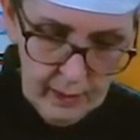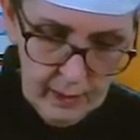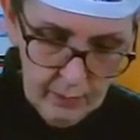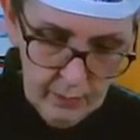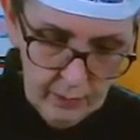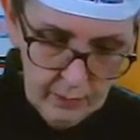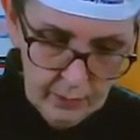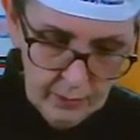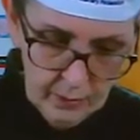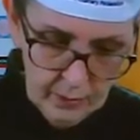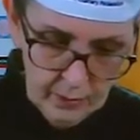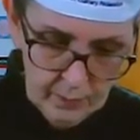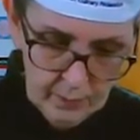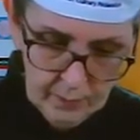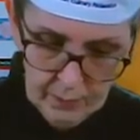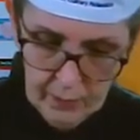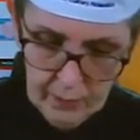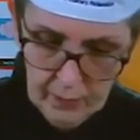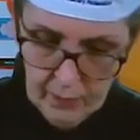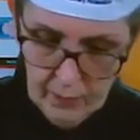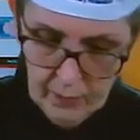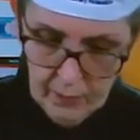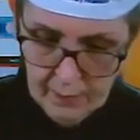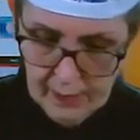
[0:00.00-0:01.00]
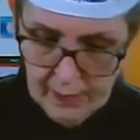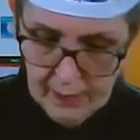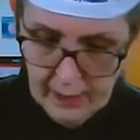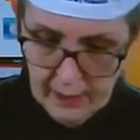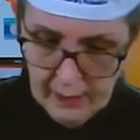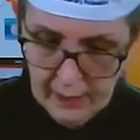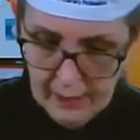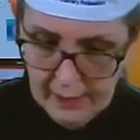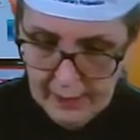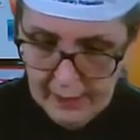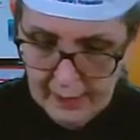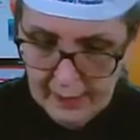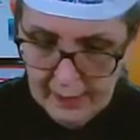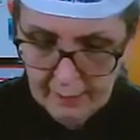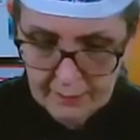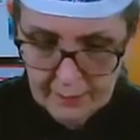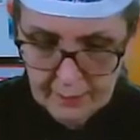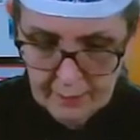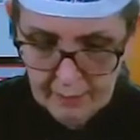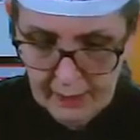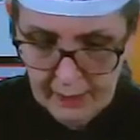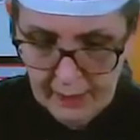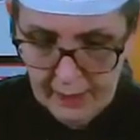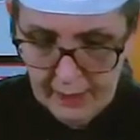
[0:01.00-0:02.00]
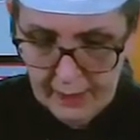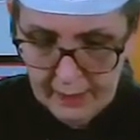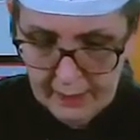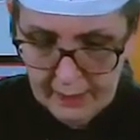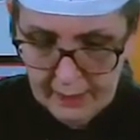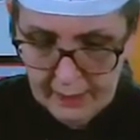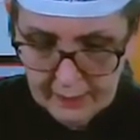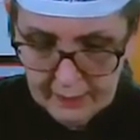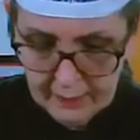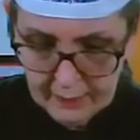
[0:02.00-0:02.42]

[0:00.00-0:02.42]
we're going to pour about half the bag